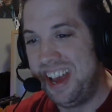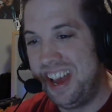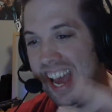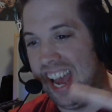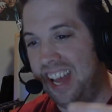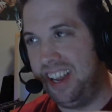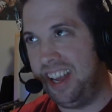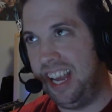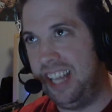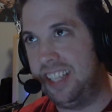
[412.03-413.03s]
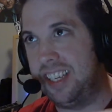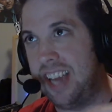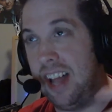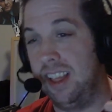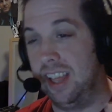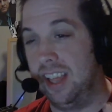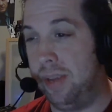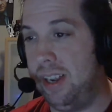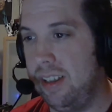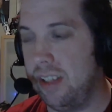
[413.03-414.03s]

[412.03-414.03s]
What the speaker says: And it's got lemon